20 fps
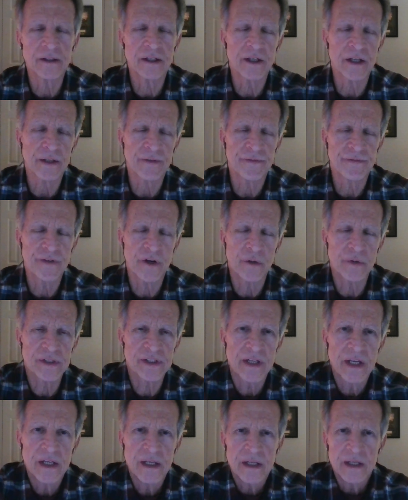Look,
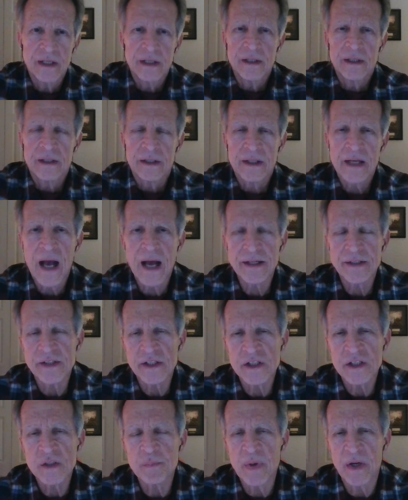folks, God
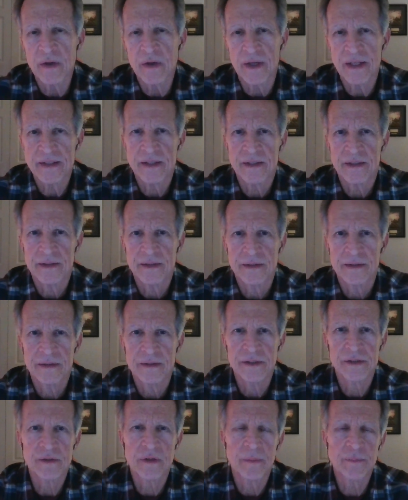is a spirit.
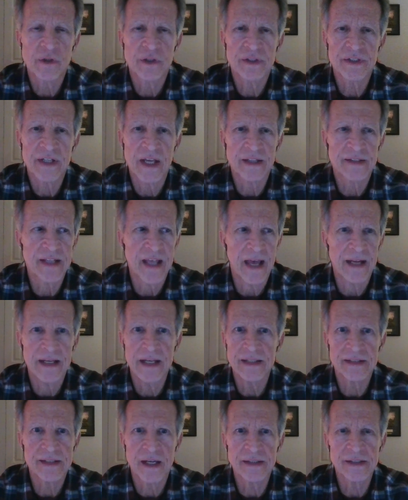The scripture says that.
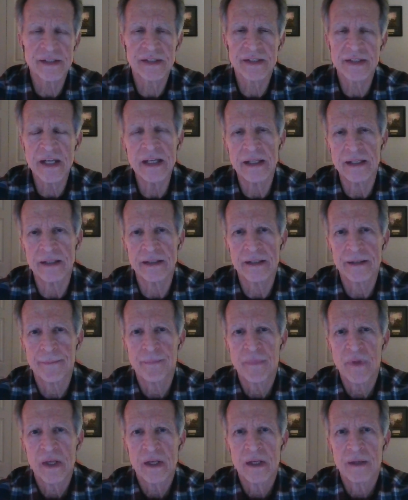He's unseen.
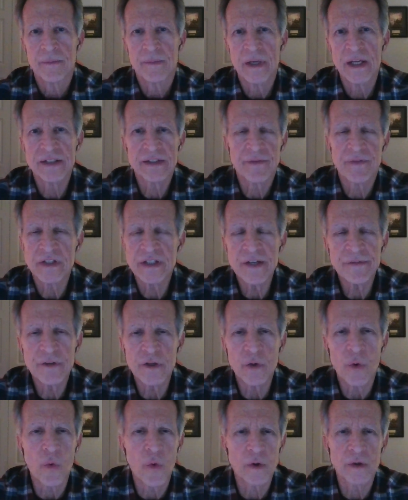He's of a
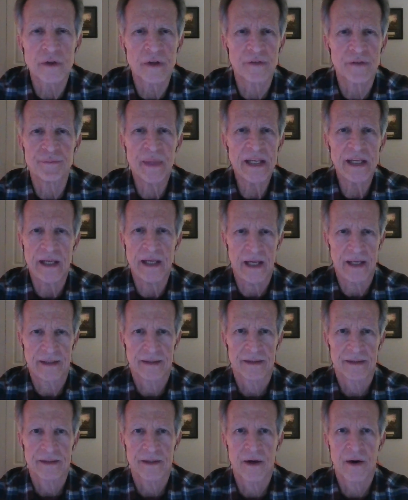different order of
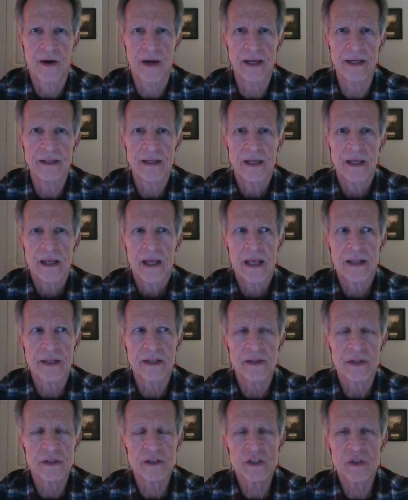being. All right.
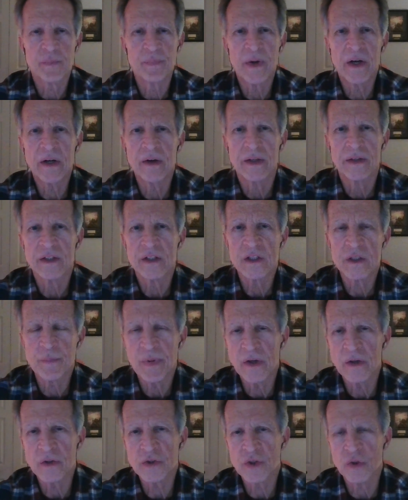The, the spirit, the
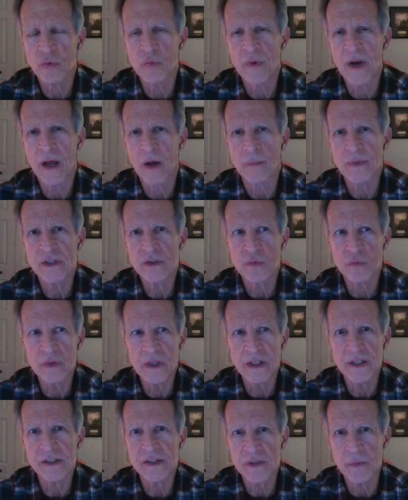spiritual realm is
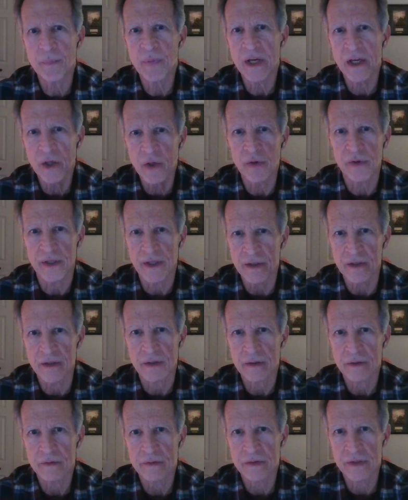really
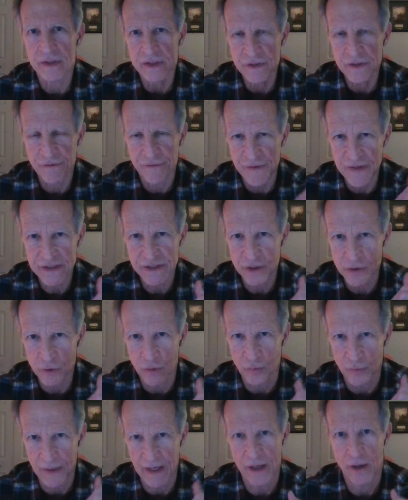superior to this
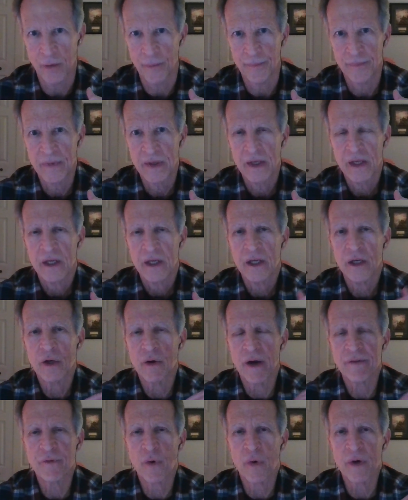physical realm. You
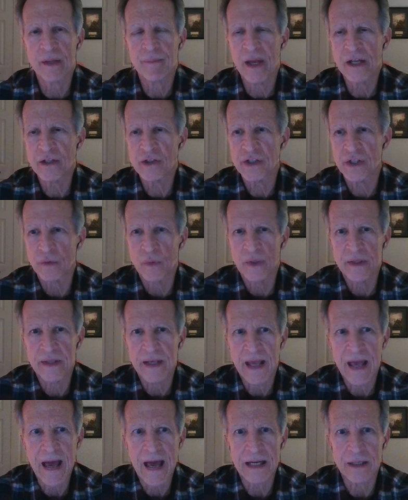know, I've already mentioned with
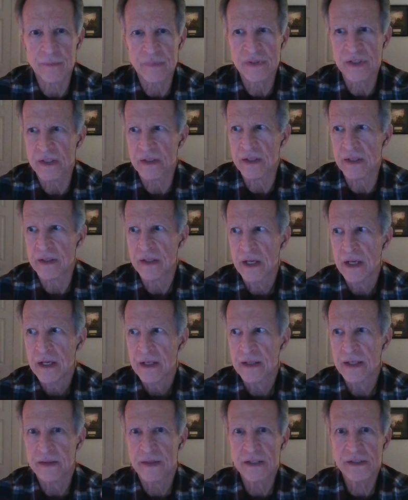the atoms that the,
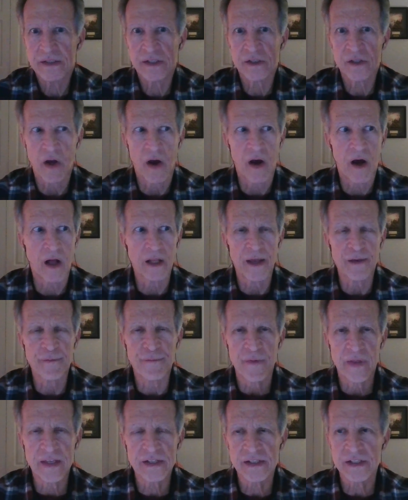that this is all a
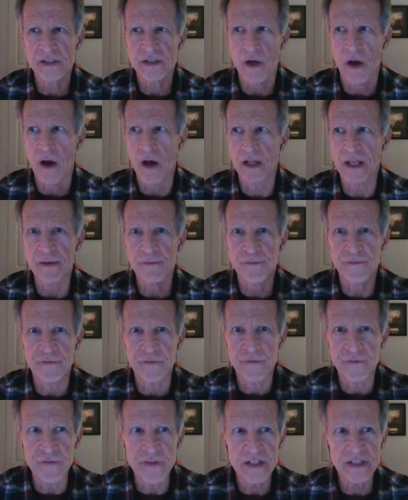this is all a
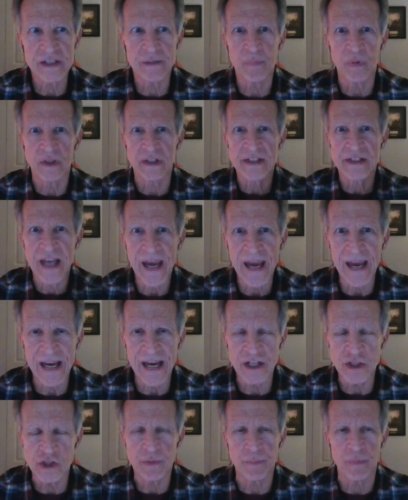visible,
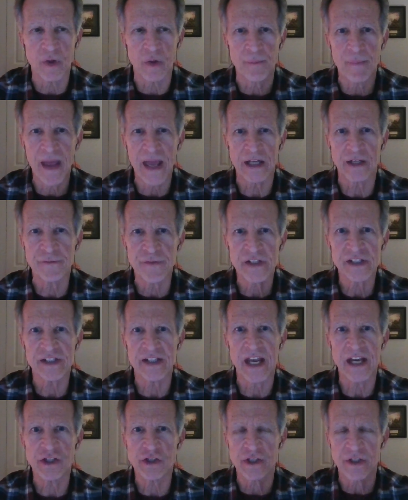tangible
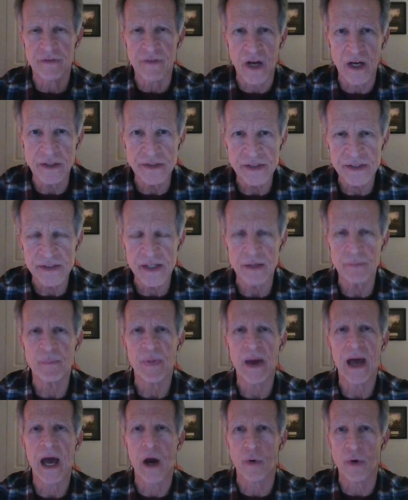manifestation of
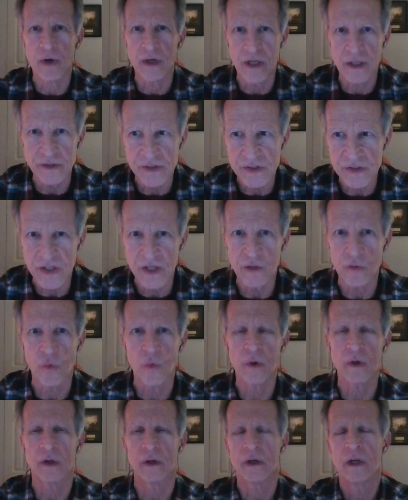unseen power and unseen
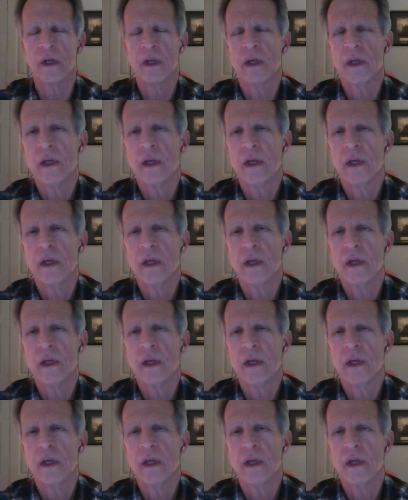order.